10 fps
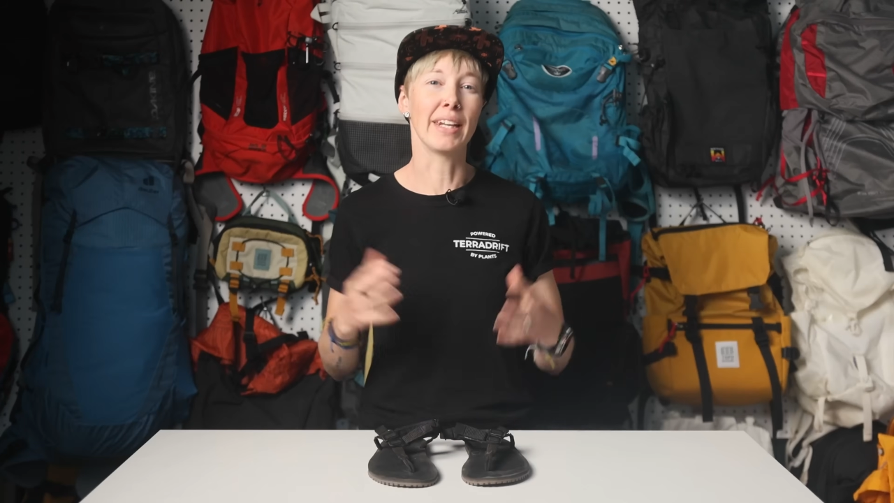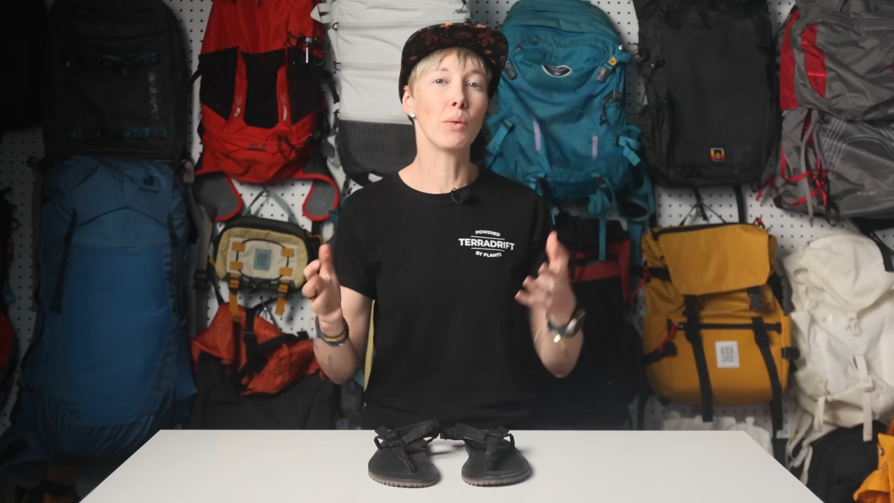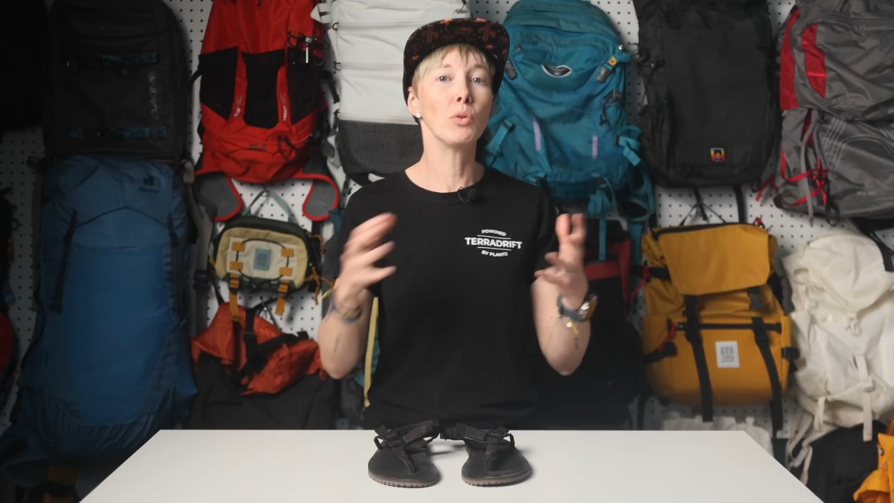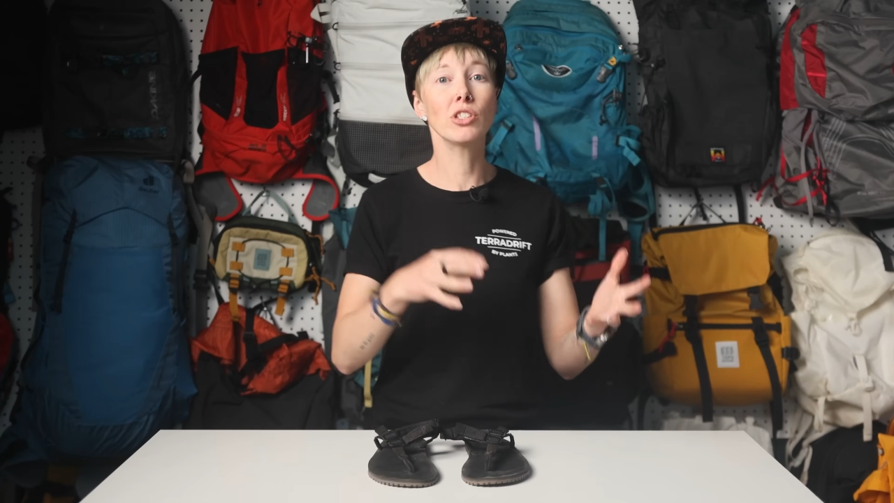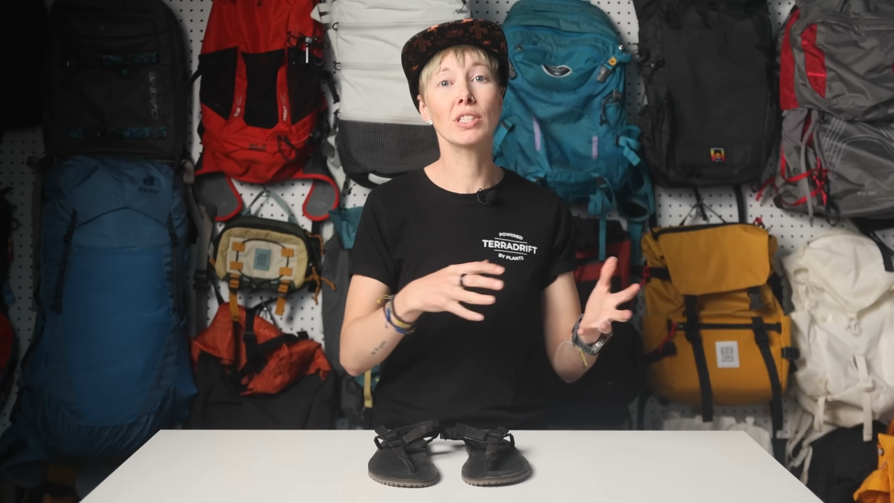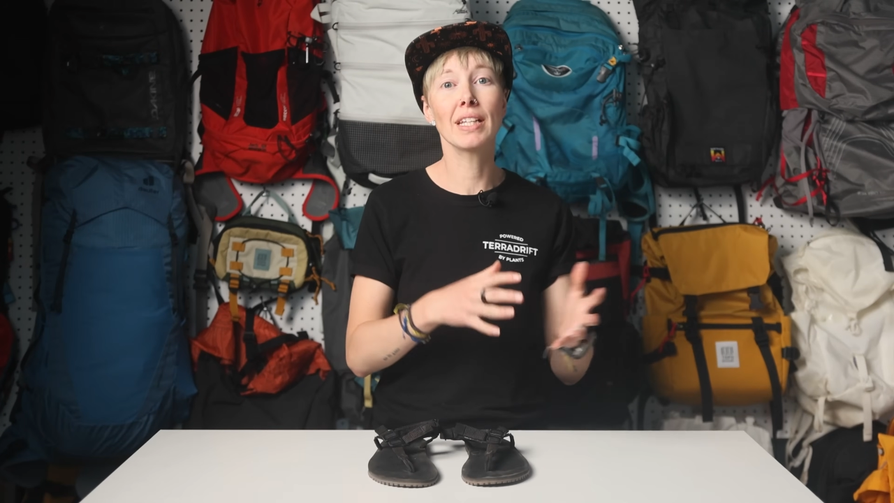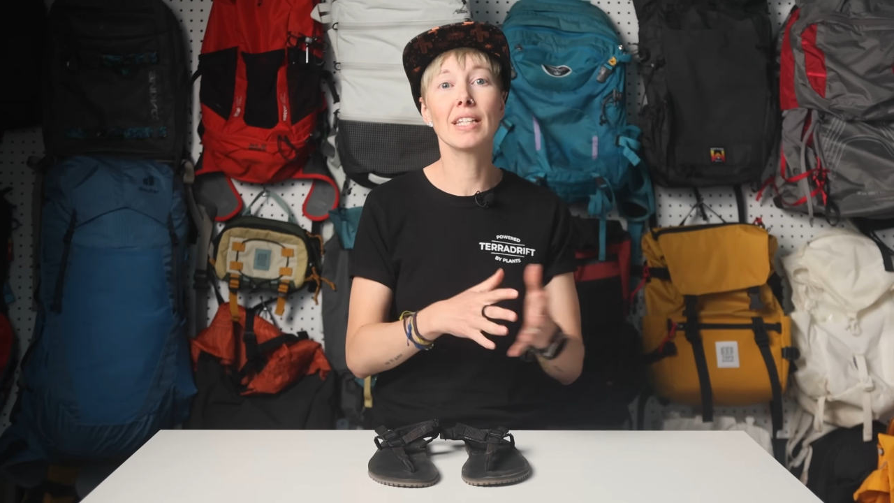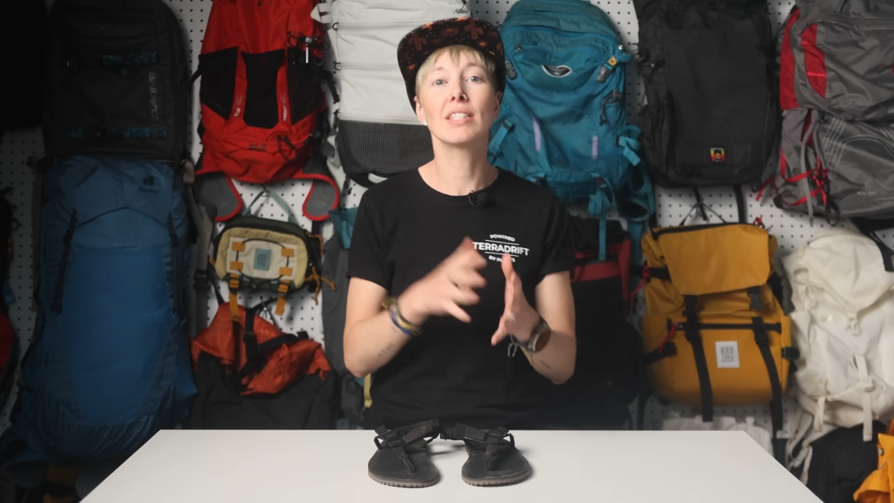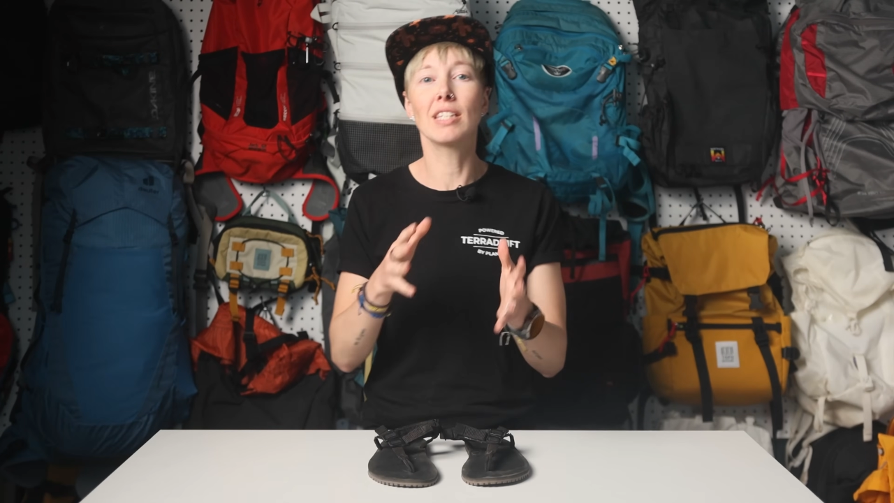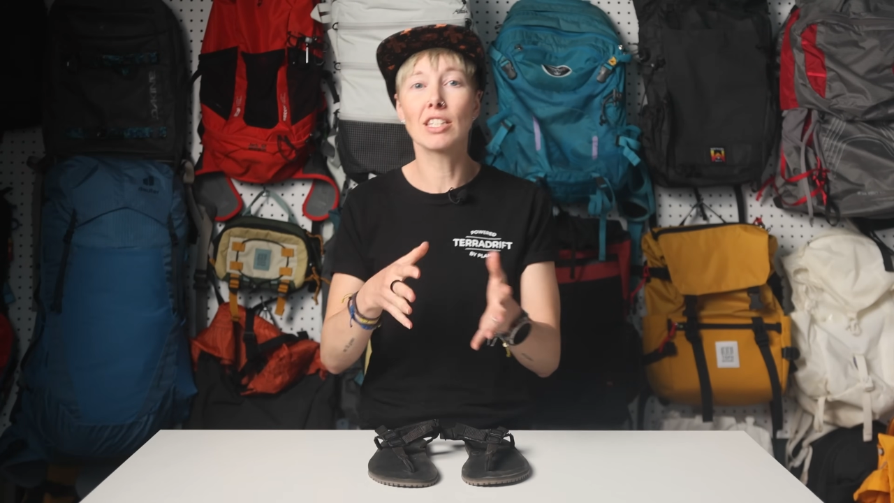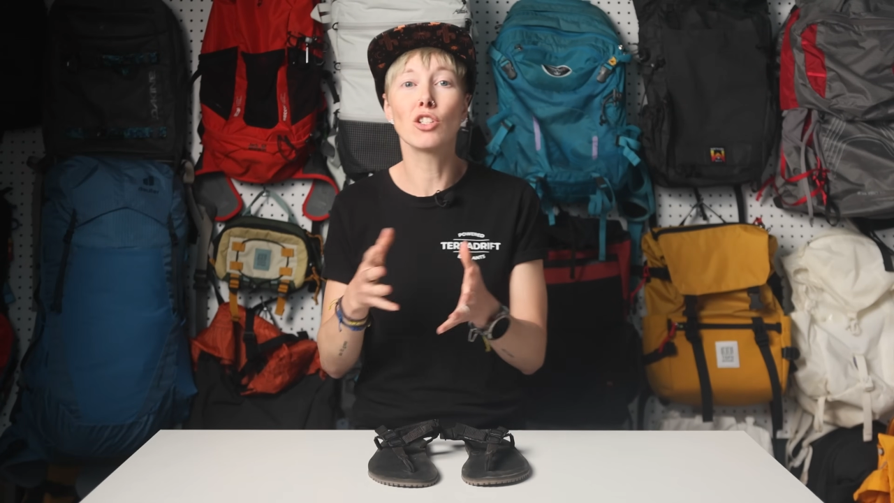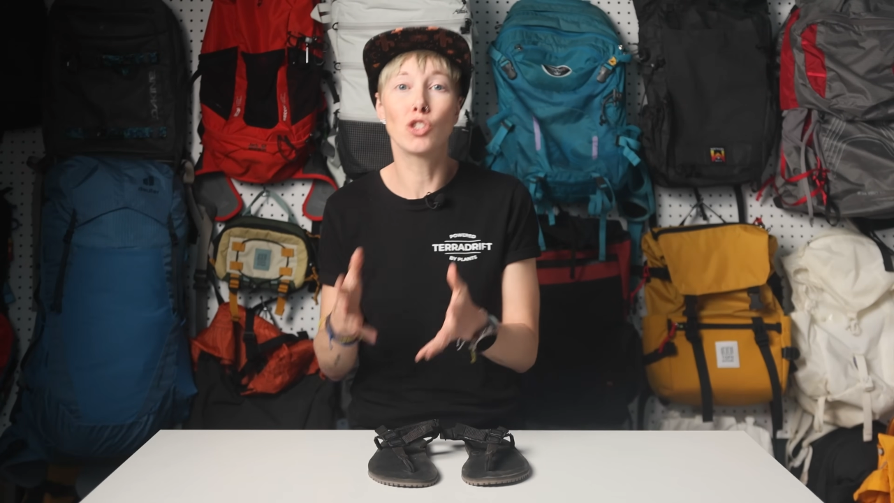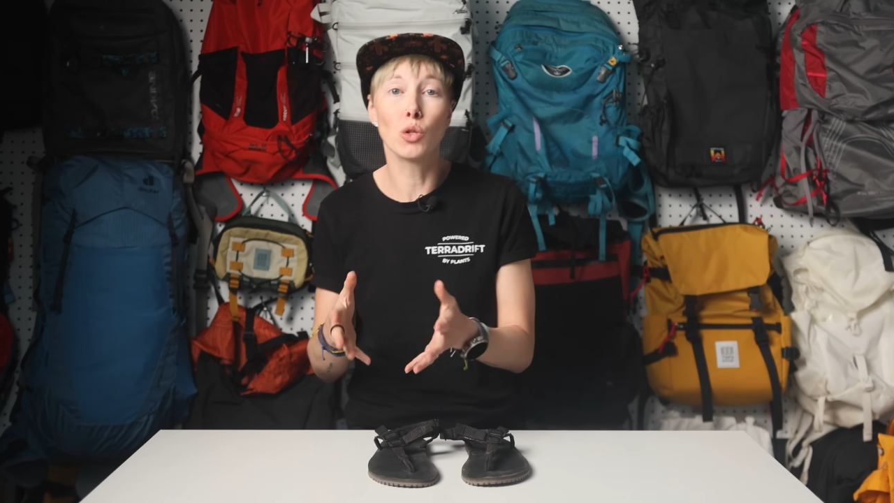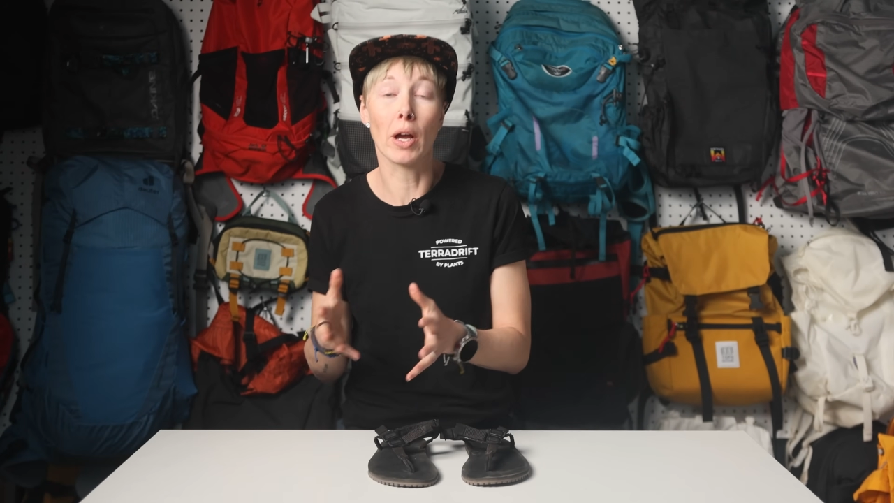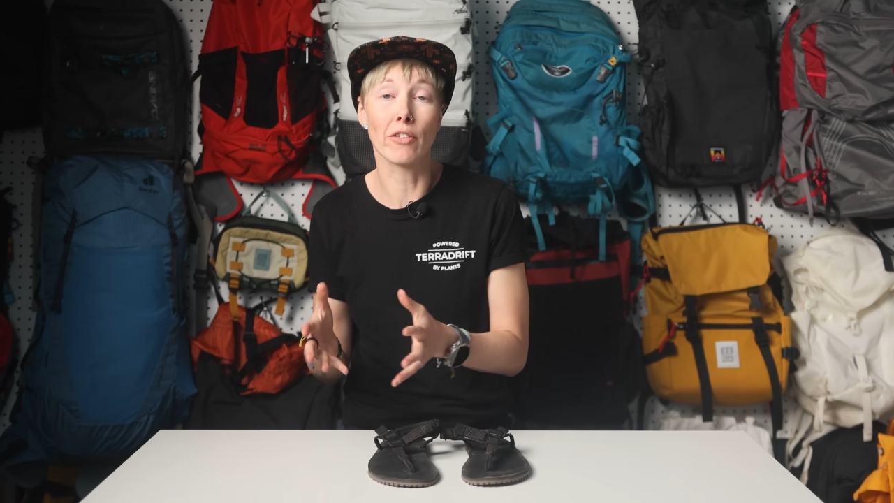And I will say that since I
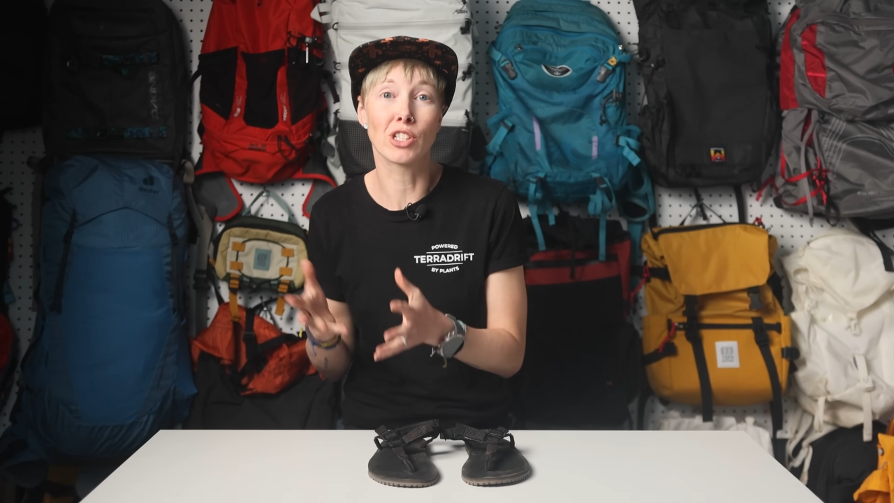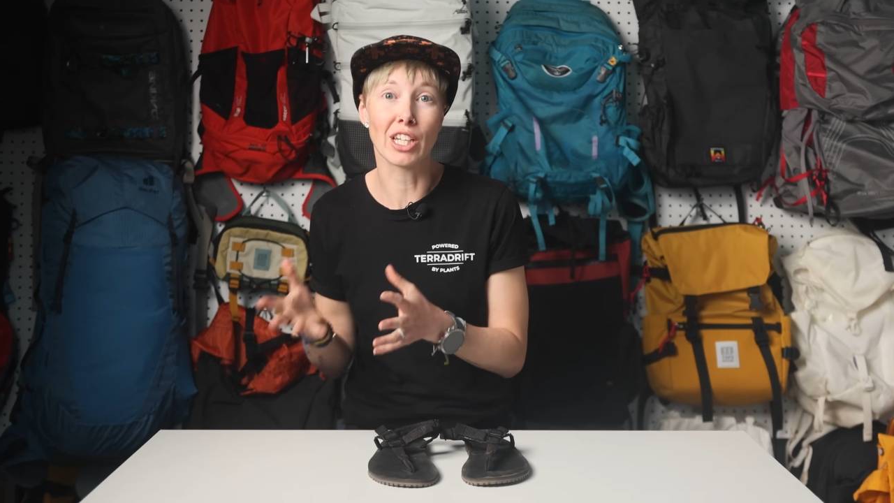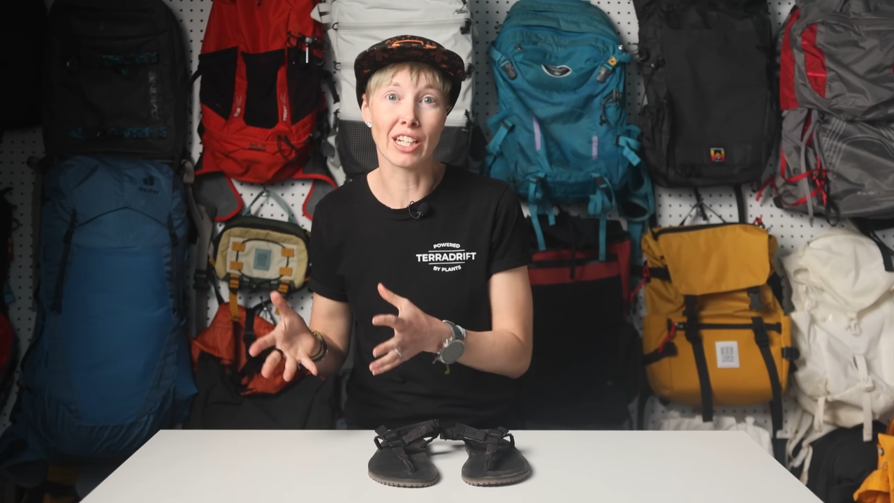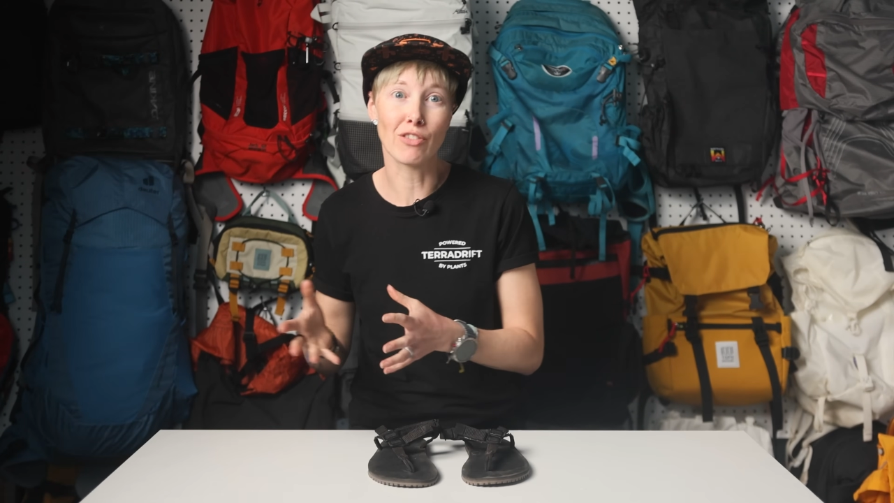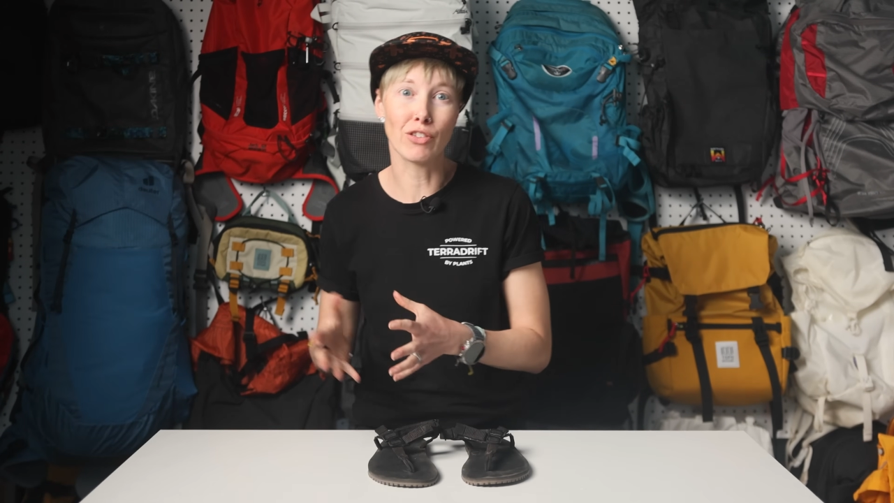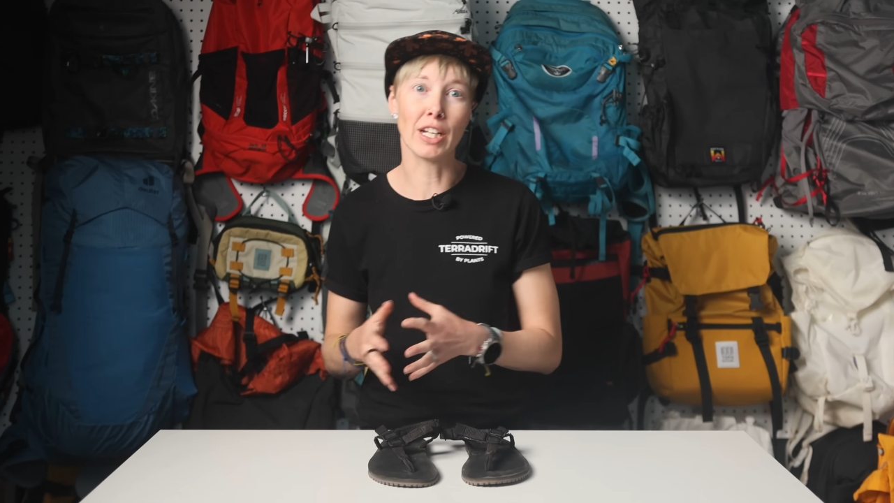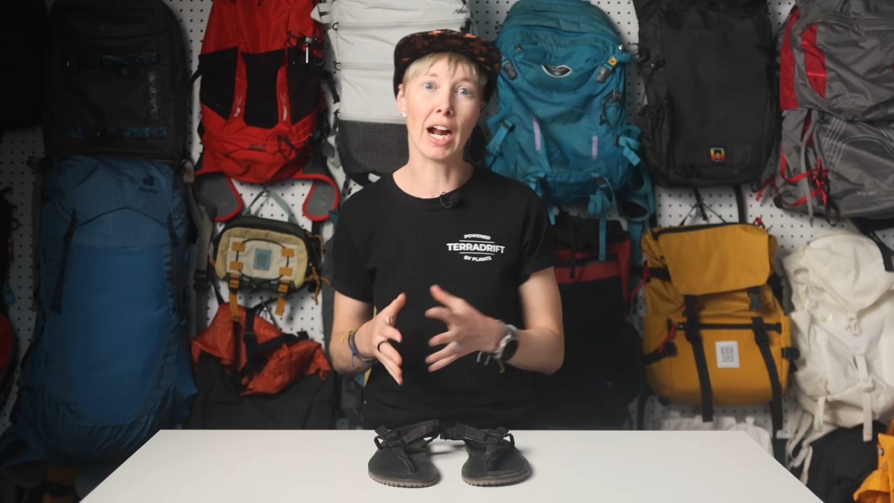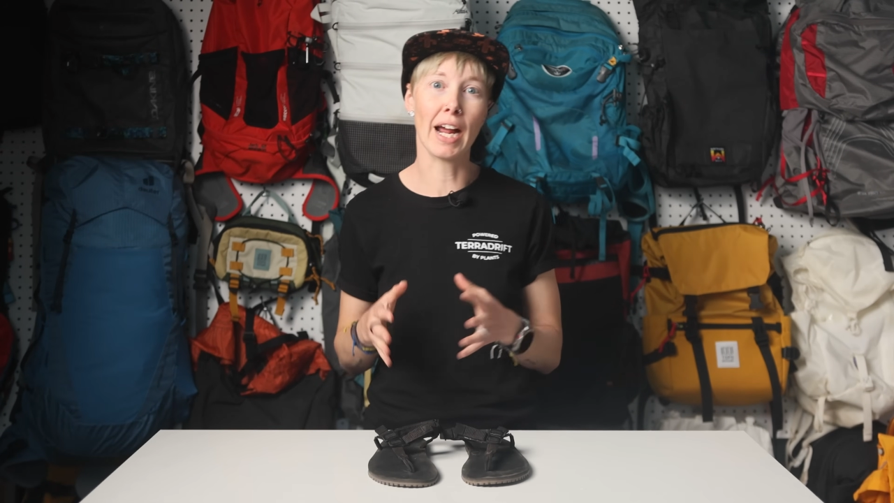do have skinny feet,